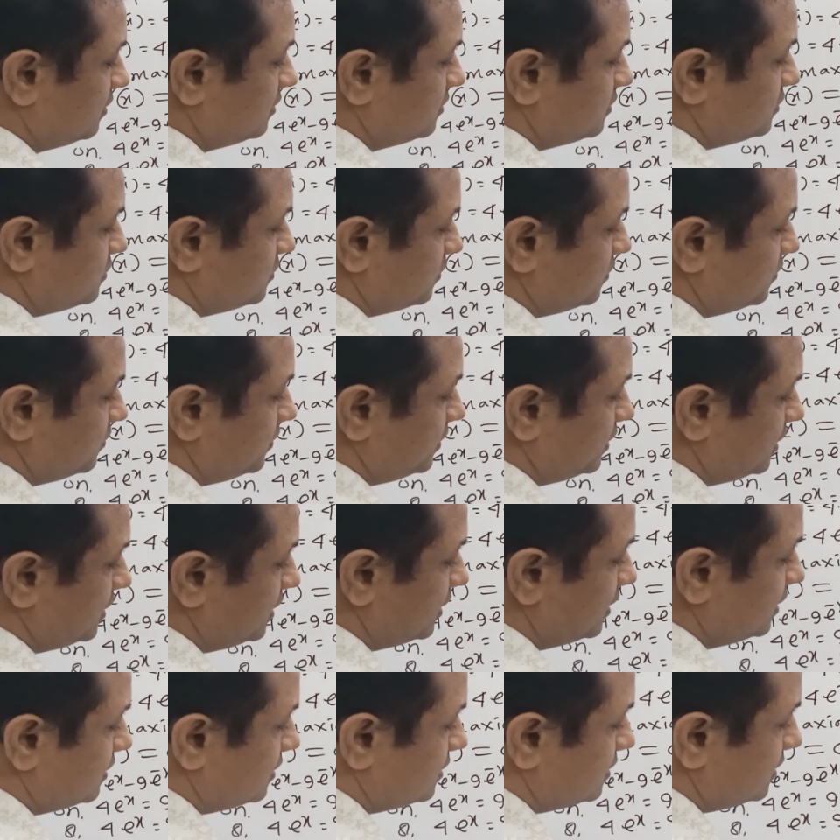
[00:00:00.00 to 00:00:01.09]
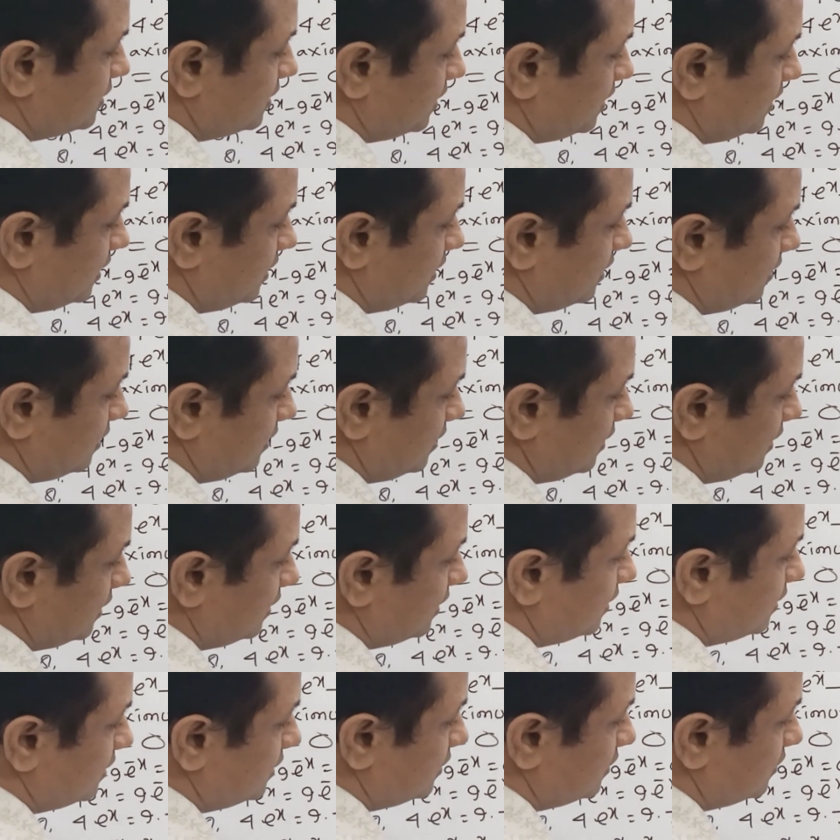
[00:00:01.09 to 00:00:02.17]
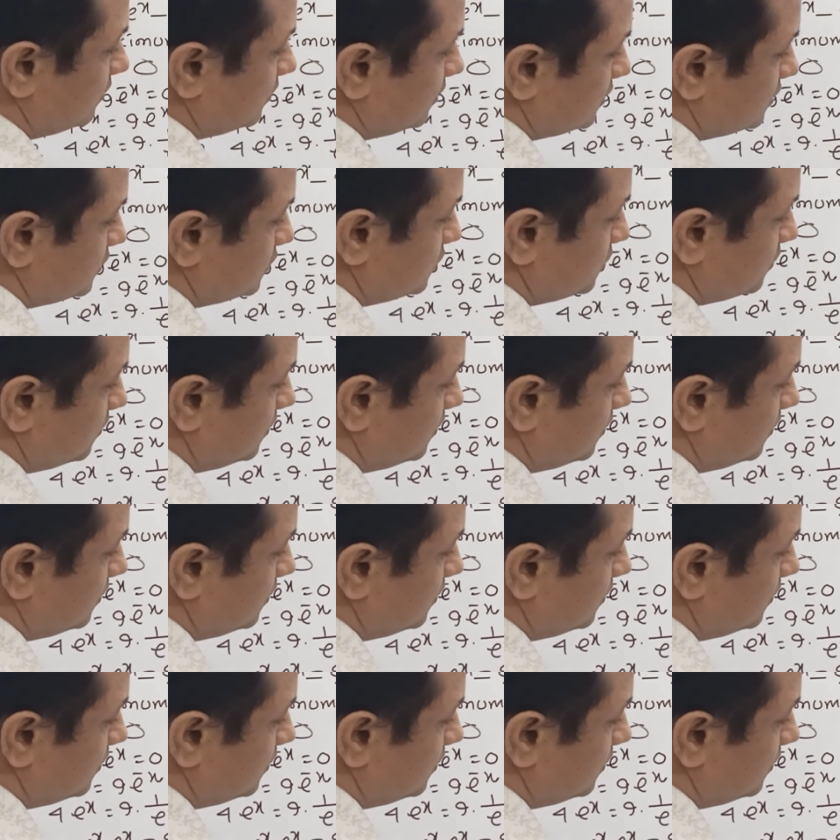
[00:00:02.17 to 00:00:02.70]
So we get ln equals to